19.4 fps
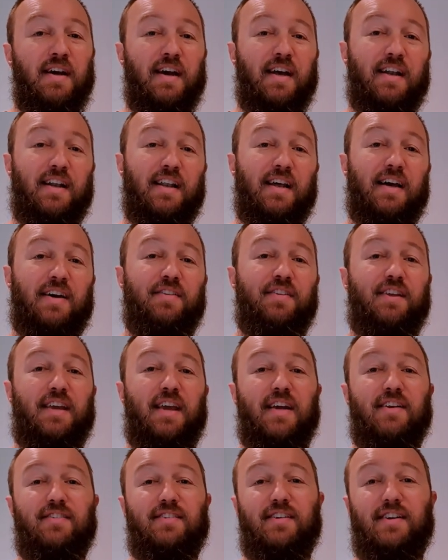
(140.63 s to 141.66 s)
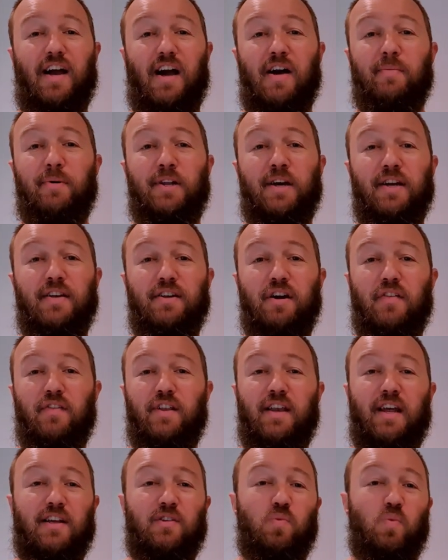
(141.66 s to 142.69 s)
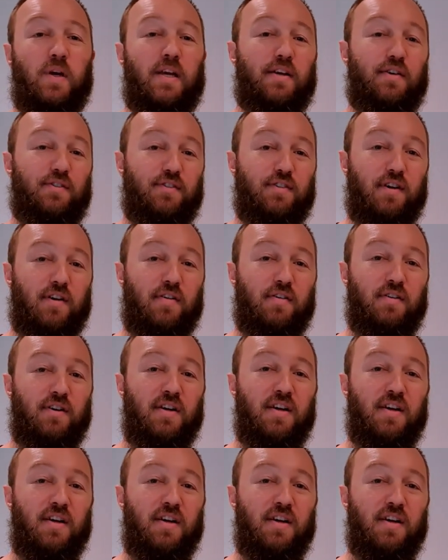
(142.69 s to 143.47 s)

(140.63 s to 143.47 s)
and allowed the keg to carbonate over the next week or so.